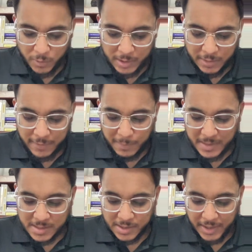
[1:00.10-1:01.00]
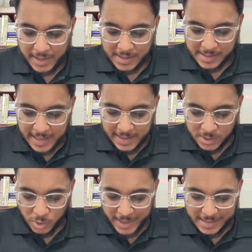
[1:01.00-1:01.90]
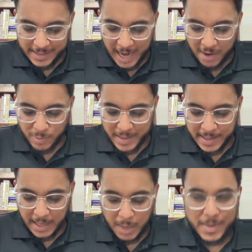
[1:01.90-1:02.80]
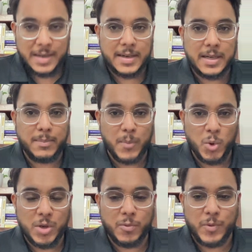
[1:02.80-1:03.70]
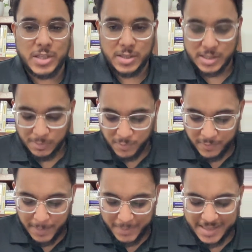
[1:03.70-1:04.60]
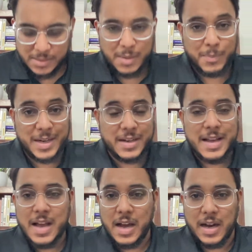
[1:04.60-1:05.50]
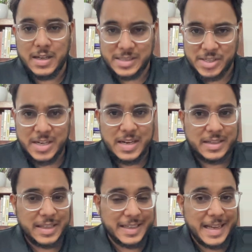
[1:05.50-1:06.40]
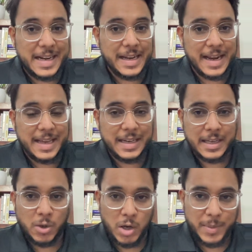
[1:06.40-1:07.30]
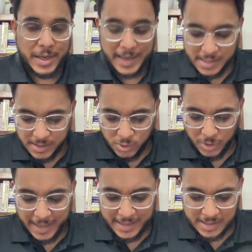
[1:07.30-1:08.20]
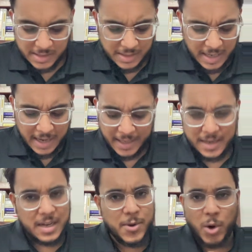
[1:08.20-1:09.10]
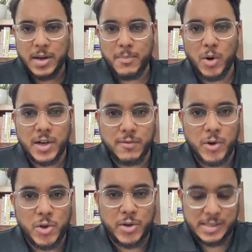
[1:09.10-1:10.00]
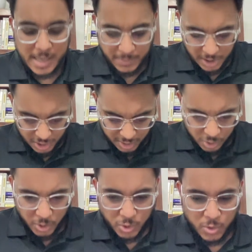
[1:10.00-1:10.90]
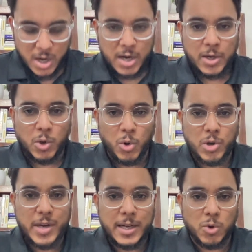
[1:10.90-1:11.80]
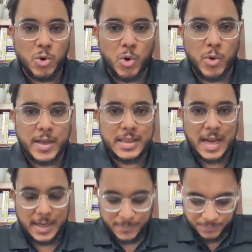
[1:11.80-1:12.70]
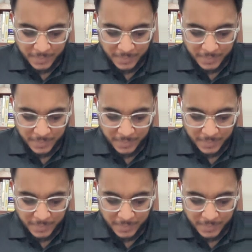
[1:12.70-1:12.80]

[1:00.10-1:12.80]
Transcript: with the weapons trigger scare. So guys, there have been an abandoned boat with some weapons, but still the terror angle cannot be traced. So that is the article, not important for your examination, so you don't need to go in that.